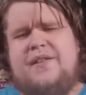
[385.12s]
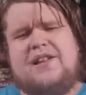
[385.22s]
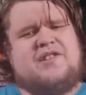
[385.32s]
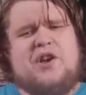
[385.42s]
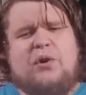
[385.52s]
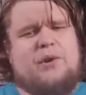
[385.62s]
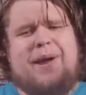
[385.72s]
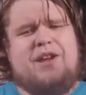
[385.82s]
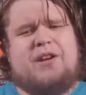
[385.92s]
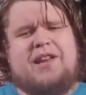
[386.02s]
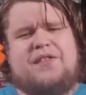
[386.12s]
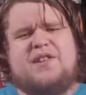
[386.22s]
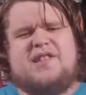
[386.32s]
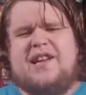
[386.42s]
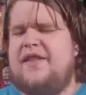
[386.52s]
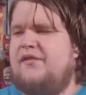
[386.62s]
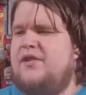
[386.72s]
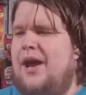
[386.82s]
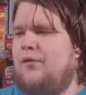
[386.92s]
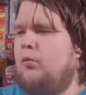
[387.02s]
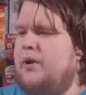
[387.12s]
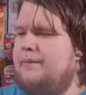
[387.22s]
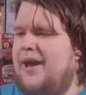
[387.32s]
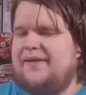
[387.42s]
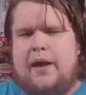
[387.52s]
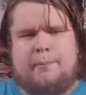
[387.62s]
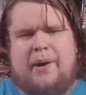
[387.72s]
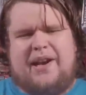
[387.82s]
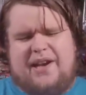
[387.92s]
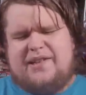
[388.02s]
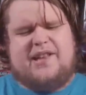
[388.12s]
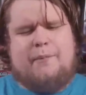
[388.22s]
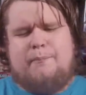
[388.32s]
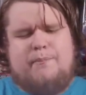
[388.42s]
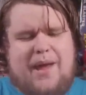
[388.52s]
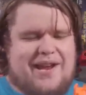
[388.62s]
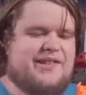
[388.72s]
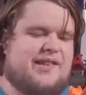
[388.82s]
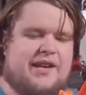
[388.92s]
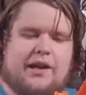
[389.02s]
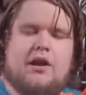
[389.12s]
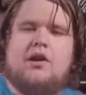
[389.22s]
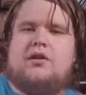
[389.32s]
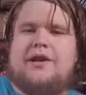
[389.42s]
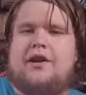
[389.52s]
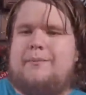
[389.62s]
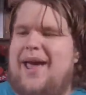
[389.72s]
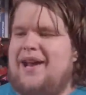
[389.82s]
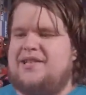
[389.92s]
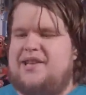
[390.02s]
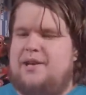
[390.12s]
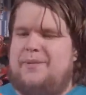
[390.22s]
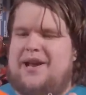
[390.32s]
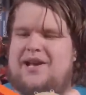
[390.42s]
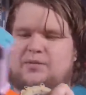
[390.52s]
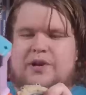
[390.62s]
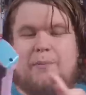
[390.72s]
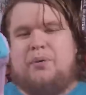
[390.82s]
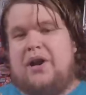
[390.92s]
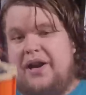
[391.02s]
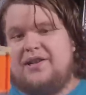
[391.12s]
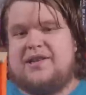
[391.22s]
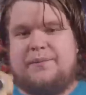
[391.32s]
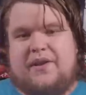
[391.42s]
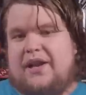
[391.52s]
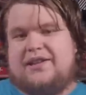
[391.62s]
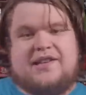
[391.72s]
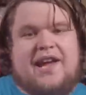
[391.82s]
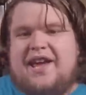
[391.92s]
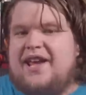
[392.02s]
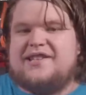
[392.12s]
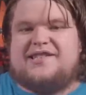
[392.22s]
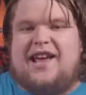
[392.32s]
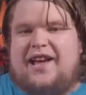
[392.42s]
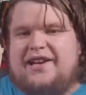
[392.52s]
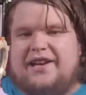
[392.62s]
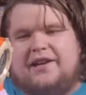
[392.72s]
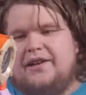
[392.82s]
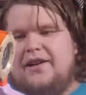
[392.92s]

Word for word: That's the only way you could get this thing, and they've never remade them, but it is an amazing little magazine, because when you put it in something like this, it is tiny.